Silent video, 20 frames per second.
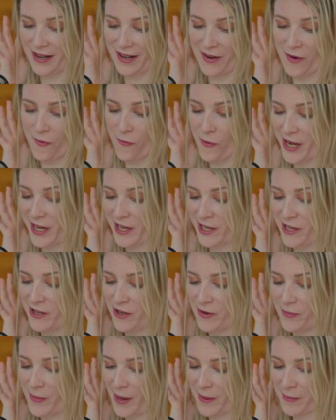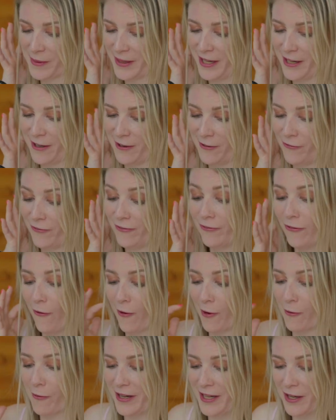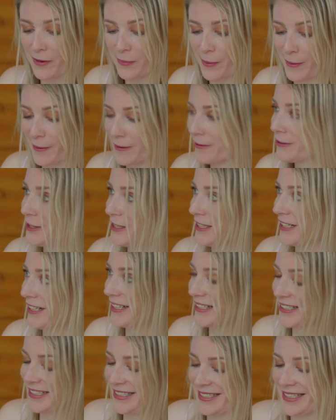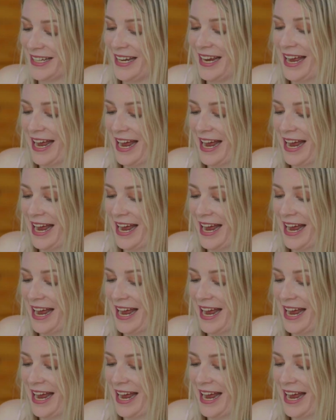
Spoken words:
Win a new barbecue for when you purchase